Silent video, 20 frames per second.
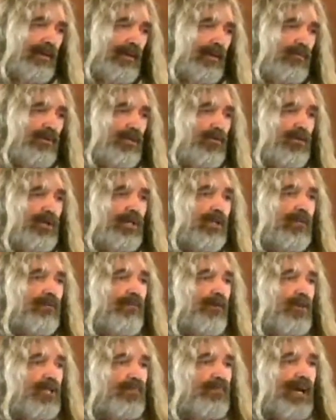Between the
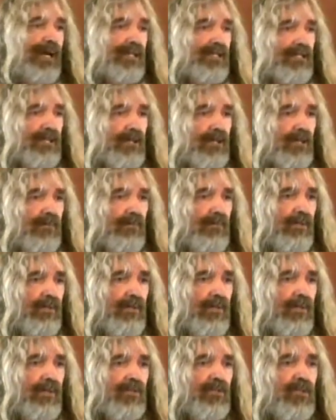first bacterium
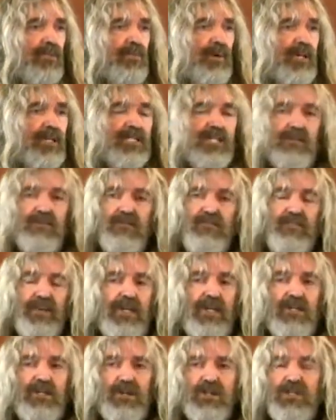3.7
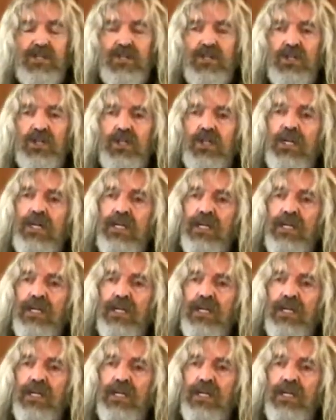billion years ago